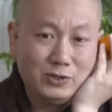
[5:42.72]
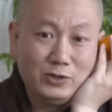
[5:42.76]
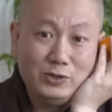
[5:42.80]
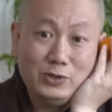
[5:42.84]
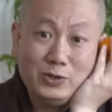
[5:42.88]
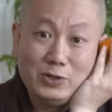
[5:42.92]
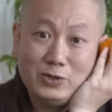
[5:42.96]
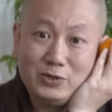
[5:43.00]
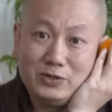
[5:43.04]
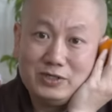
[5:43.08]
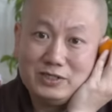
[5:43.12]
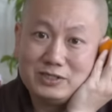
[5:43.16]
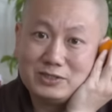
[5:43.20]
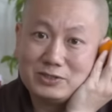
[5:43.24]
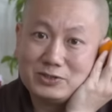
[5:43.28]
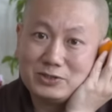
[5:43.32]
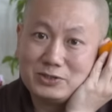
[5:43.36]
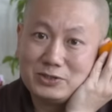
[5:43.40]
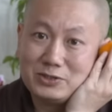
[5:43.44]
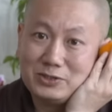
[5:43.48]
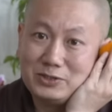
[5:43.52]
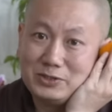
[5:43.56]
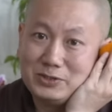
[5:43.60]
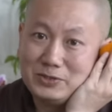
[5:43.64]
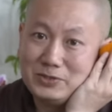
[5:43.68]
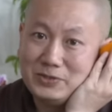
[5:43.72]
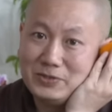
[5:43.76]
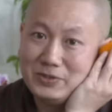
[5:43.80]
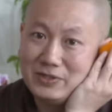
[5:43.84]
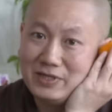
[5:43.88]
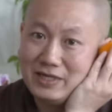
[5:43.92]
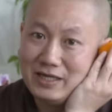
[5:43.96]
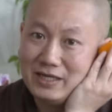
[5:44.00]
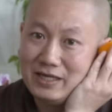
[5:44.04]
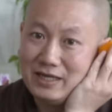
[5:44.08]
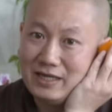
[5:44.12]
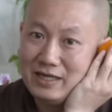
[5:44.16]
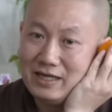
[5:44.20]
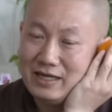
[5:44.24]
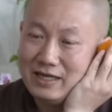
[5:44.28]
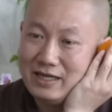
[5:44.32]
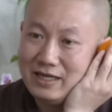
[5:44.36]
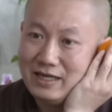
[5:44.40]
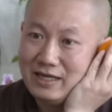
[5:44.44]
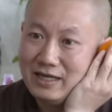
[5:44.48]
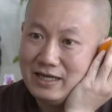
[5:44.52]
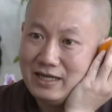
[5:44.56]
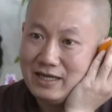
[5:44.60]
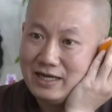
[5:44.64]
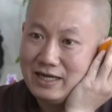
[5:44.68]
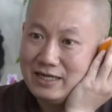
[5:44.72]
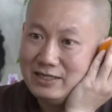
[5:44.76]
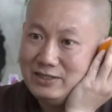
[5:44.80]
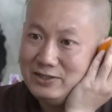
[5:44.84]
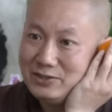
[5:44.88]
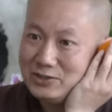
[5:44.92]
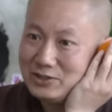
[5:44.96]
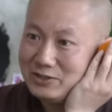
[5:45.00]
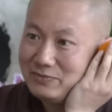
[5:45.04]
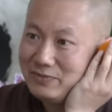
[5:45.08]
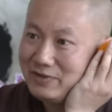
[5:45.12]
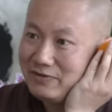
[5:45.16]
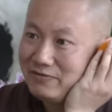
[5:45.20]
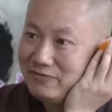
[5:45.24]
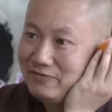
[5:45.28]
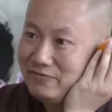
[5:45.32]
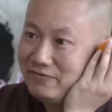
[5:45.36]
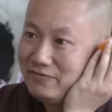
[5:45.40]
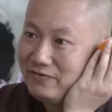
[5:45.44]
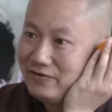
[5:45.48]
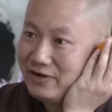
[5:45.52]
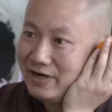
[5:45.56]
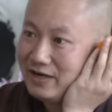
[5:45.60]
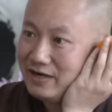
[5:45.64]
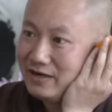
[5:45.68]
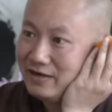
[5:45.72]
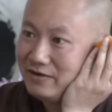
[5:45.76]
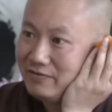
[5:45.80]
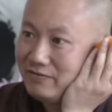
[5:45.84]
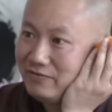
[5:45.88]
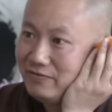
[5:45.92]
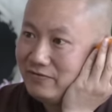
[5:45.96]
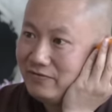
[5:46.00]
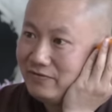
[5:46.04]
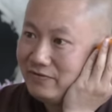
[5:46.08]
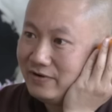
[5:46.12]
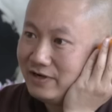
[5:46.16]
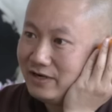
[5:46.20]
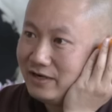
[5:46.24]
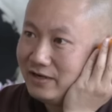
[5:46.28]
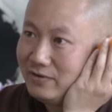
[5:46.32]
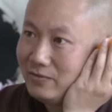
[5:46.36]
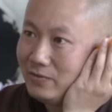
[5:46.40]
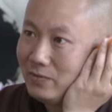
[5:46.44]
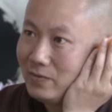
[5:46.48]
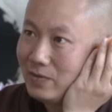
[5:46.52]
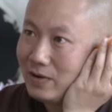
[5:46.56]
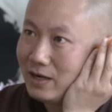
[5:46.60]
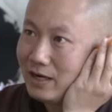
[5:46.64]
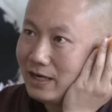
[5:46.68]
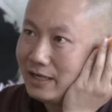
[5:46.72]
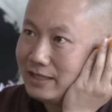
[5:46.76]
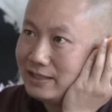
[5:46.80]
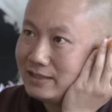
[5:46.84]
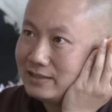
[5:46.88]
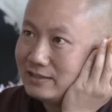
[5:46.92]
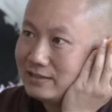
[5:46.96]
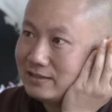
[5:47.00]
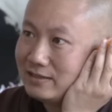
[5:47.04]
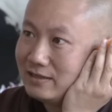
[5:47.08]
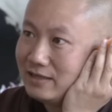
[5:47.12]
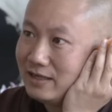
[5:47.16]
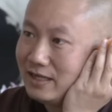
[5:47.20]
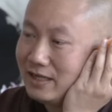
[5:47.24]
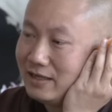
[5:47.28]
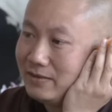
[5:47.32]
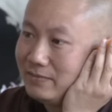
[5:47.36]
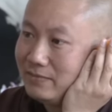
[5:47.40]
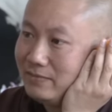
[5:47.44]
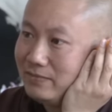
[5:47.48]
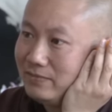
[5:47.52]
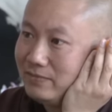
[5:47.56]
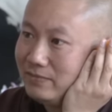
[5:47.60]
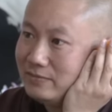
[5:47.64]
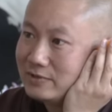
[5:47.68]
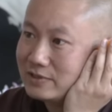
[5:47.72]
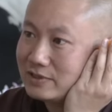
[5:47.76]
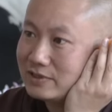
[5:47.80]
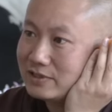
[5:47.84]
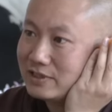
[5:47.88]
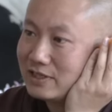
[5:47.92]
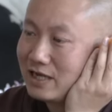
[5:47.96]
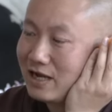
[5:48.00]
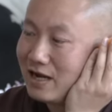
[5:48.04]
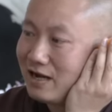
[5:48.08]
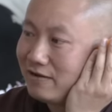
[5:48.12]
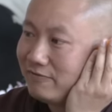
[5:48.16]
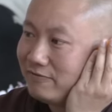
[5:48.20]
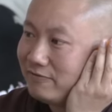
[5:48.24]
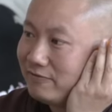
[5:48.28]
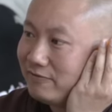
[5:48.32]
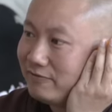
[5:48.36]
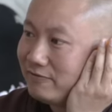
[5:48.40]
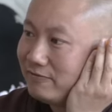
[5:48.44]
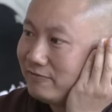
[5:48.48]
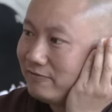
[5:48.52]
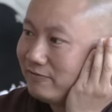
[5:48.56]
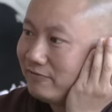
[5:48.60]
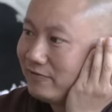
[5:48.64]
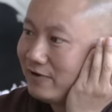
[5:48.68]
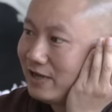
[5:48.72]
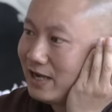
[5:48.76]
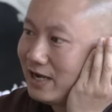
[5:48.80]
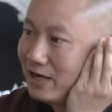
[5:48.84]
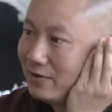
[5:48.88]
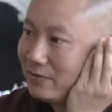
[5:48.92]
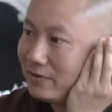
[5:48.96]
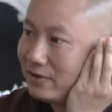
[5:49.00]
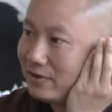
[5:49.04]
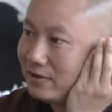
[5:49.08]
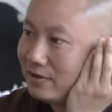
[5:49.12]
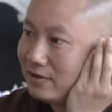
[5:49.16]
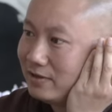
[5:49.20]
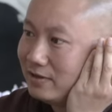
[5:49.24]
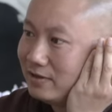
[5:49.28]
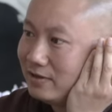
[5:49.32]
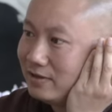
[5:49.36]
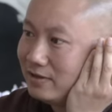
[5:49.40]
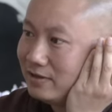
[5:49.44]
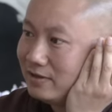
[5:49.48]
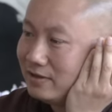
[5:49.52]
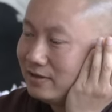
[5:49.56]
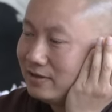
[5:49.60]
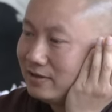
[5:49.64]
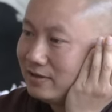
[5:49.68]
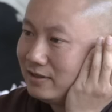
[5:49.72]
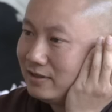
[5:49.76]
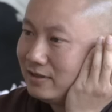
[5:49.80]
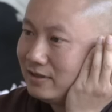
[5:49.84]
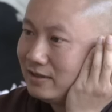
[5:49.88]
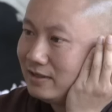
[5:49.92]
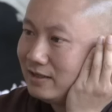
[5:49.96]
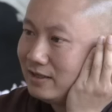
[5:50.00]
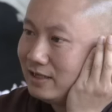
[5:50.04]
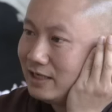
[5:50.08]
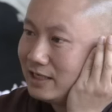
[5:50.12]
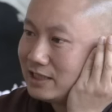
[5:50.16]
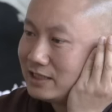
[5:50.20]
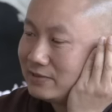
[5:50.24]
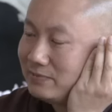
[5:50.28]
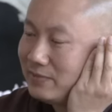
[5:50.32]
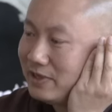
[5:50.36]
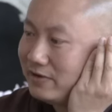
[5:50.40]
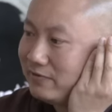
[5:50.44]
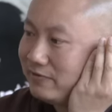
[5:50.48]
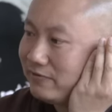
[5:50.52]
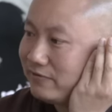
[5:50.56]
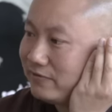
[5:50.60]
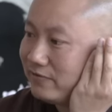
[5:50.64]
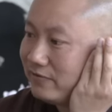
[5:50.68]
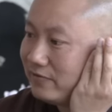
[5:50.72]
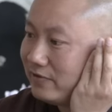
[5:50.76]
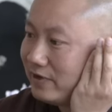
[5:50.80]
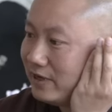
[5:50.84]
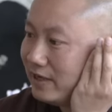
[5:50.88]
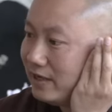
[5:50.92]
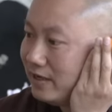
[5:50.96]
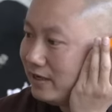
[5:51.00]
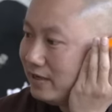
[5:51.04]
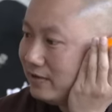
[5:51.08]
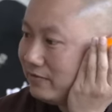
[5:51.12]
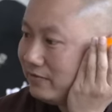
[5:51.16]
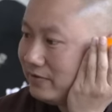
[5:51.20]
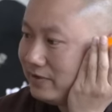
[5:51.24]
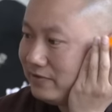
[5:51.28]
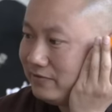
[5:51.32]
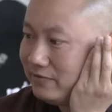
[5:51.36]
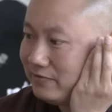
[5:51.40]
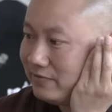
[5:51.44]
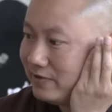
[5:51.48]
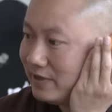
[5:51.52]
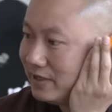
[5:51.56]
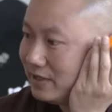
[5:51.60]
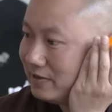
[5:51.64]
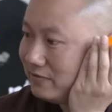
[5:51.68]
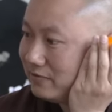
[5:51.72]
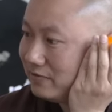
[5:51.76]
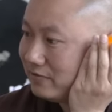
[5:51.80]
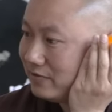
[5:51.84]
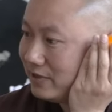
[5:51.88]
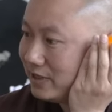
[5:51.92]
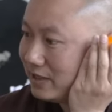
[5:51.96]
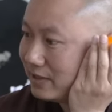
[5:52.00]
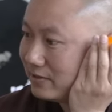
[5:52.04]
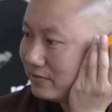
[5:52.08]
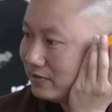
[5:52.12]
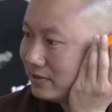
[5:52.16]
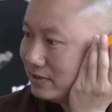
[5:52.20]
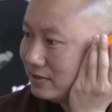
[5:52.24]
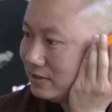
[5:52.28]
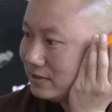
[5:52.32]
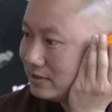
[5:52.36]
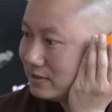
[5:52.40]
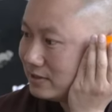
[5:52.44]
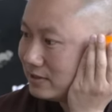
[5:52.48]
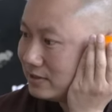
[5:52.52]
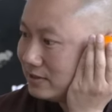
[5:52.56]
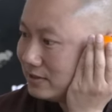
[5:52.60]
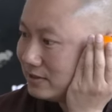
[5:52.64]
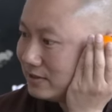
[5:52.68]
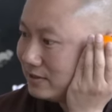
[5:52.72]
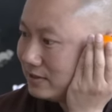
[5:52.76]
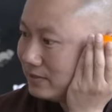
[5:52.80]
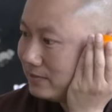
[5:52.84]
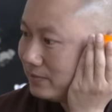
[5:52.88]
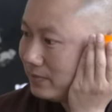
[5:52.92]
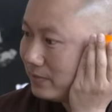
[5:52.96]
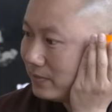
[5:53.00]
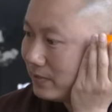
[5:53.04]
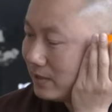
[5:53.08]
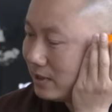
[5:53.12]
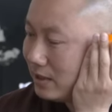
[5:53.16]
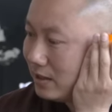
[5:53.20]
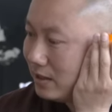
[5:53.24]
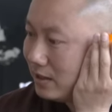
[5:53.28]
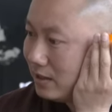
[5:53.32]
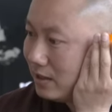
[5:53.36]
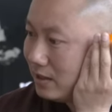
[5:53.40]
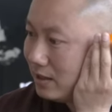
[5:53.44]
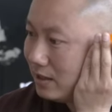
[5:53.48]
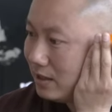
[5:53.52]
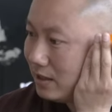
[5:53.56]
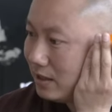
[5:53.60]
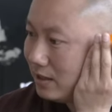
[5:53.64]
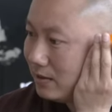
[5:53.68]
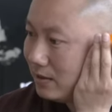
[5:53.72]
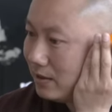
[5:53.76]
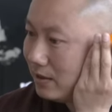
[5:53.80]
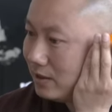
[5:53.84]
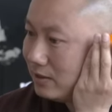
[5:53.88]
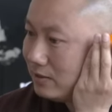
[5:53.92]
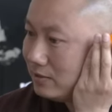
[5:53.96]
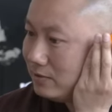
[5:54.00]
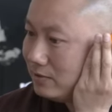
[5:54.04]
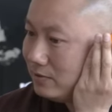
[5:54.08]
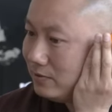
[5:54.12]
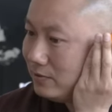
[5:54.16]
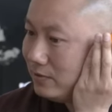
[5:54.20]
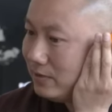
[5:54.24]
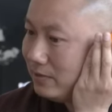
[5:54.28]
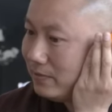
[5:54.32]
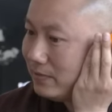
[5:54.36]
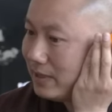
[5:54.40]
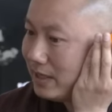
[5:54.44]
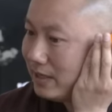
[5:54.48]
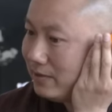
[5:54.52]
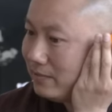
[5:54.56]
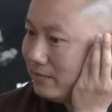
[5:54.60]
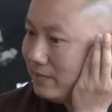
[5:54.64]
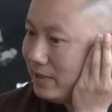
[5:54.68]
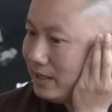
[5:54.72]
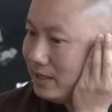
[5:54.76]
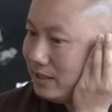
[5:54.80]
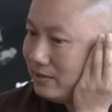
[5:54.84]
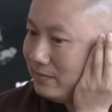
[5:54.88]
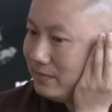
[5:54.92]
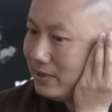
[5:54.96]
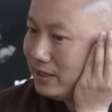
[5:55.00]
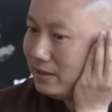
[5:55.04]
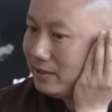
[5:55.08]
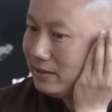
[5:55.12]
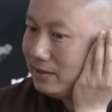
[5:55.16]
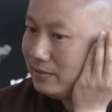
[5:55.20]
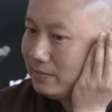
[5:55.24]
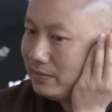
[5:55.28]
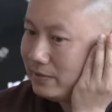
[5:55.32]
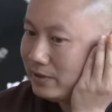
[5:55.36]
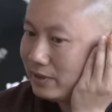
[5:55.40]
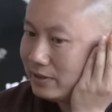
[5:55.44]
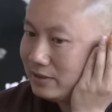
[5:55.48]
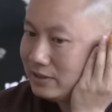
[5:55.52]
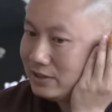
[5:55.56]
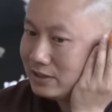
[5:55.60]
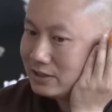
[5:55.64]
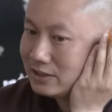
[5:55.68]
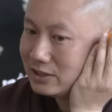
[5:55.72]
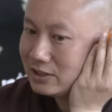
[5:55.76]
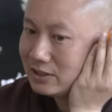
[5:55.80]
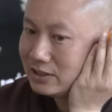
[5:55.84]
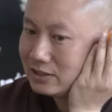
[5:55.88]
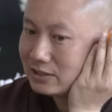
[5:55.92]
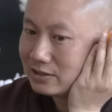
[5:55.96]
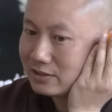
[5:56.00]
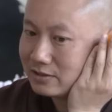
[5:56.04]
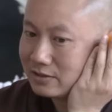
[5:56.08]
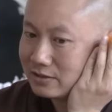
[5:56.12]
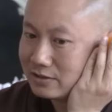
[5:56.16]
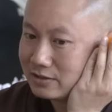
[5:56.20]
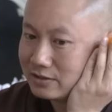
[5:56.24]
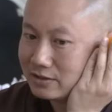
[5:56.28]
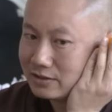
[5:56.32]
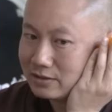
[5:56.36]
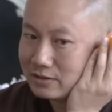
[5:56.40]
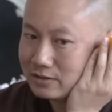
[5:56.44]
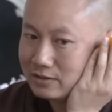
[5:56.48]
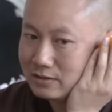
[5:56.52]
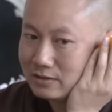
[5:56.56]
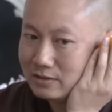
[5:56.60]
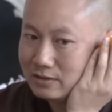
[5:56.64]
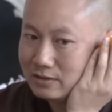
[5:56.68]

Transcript: No, it's true. I used to be a very, very white and soft flower. I smell very, very fragrant, along with my many, many brothers and sisters.